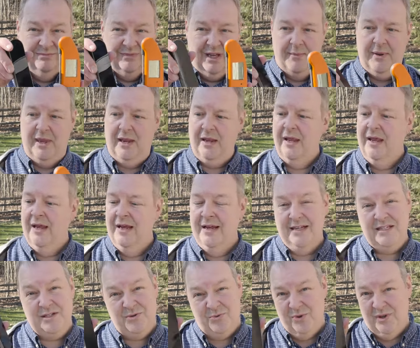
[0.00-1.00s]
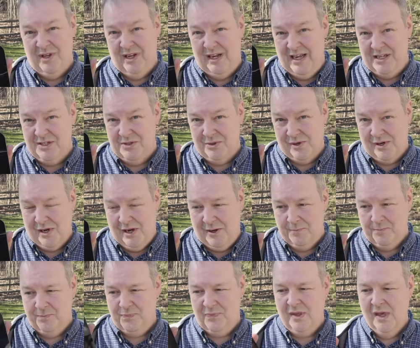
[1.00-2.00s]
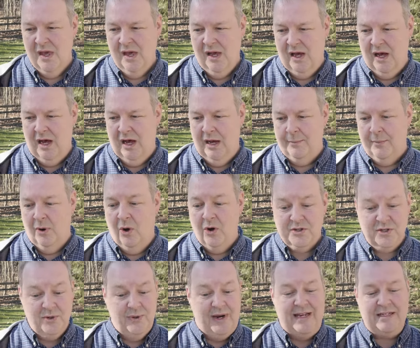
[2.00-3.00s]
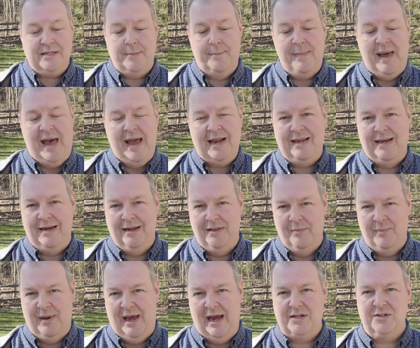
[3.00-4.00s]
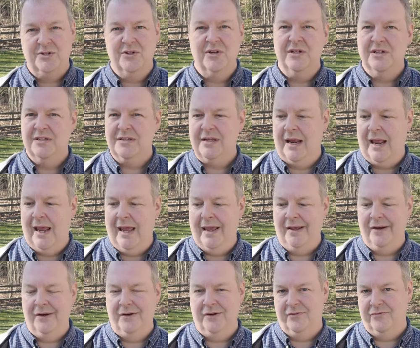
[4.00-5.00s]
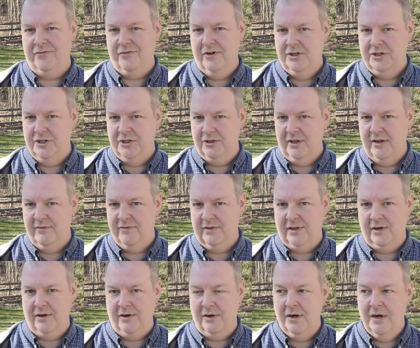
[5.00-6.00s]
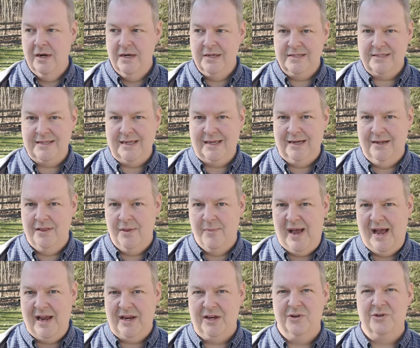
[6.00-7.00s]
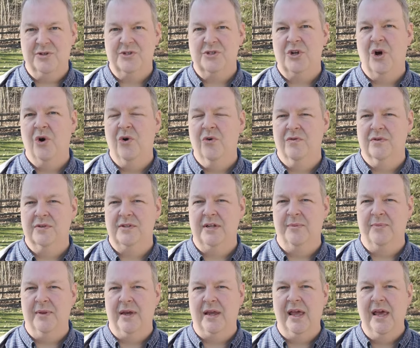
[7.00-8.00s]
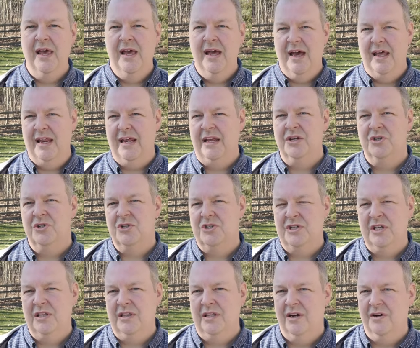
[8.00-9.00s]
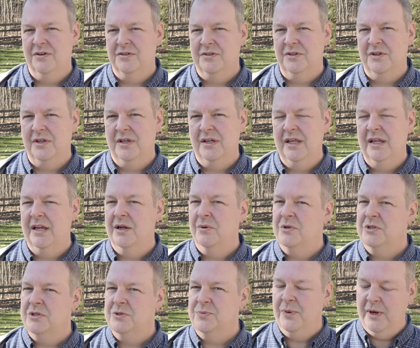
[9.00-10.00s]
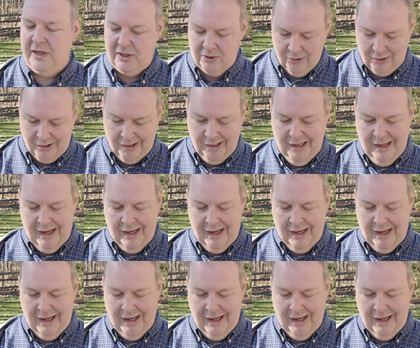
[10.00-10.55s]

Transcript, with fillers: I mean, this is really nice looking. Um, also, it has a magnet on the back, so you can just like hang it on your fridge and leave it there, or stick it on the back of your stove or something, and it can just sit there until you need it, which is pretty cool.